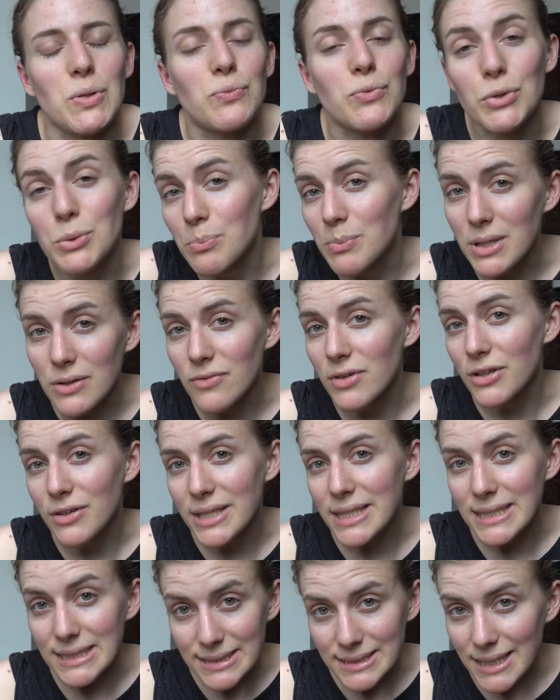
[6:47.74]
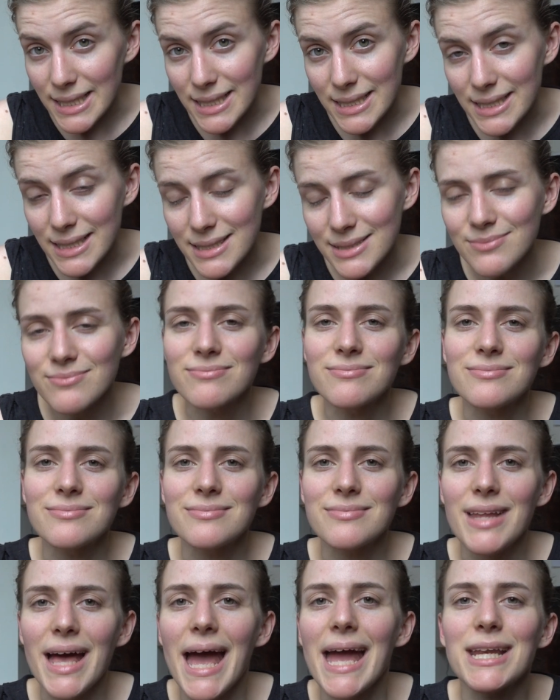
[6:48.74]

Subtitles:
wouldn't be very exciting.